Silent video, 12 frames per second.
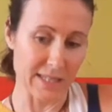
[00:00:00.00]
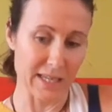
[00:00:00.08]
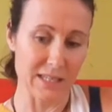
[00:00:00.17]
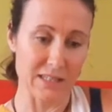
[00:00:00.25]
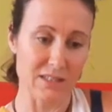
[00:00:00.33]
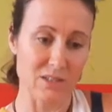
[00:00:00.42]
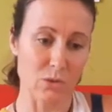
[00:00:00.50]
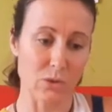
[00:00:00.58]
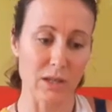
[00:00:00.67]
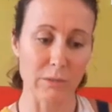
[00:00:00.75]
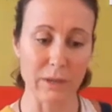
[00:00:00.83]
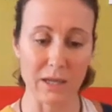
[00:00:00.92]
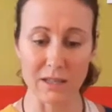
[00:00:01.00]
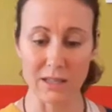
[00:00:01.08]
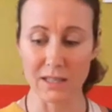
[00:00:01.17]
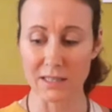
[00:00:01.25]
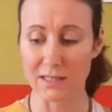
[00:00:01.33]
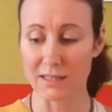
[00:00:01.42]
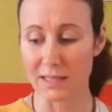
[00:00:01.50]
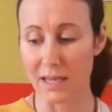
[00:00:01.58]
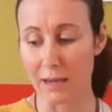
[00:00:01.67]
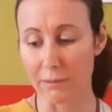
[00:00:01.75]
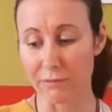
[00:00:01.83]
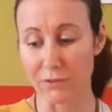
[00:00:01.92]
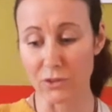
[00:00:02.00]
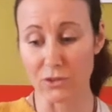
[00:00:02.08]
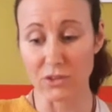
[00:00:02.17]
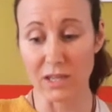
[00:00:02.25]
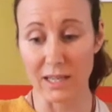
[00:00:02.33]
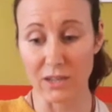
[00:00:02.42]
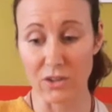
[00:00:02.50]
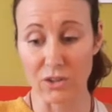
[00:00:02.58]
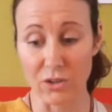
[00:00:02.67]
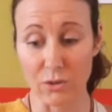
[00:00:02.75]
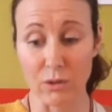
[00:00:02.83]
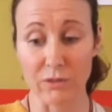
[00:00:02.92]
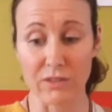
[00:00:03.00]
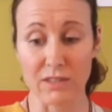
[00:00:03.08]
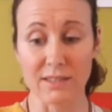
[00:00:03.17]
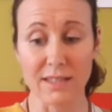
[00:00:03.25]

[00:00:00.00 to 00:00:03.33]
and it's talking about it's time for you to let go of this.